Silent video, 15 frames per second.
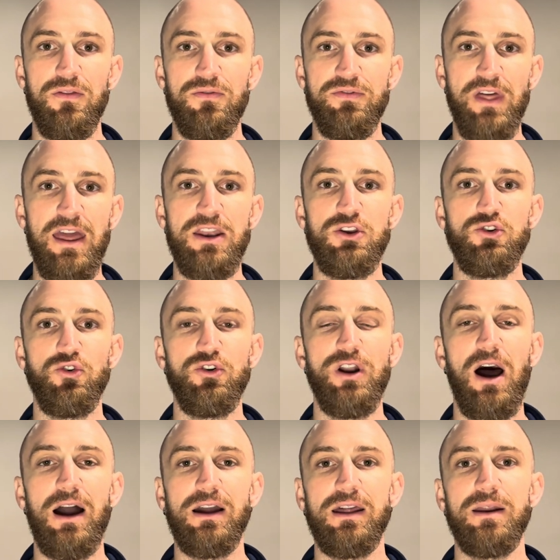then you're
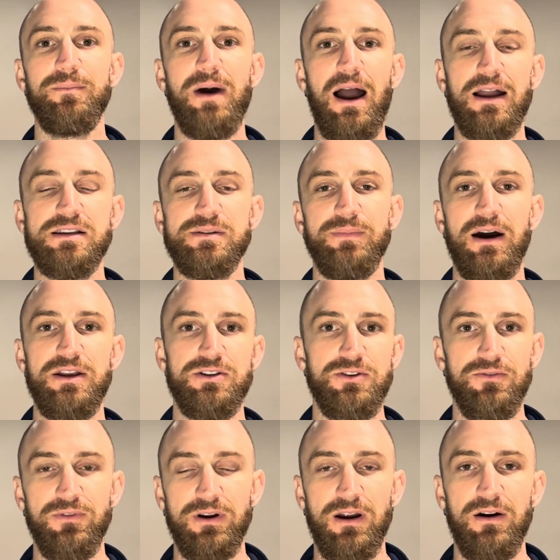not going to maximize
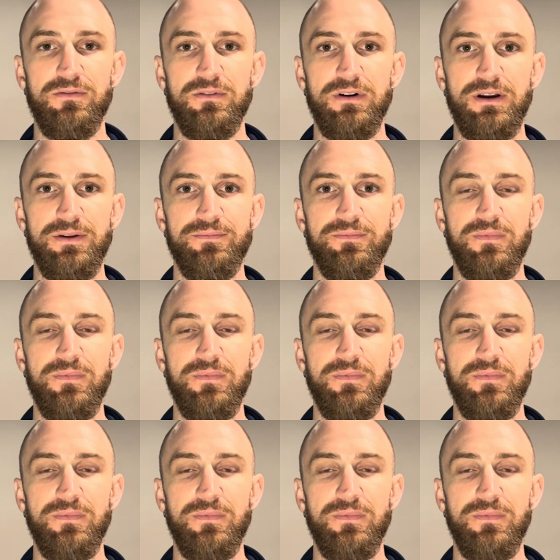your recovery.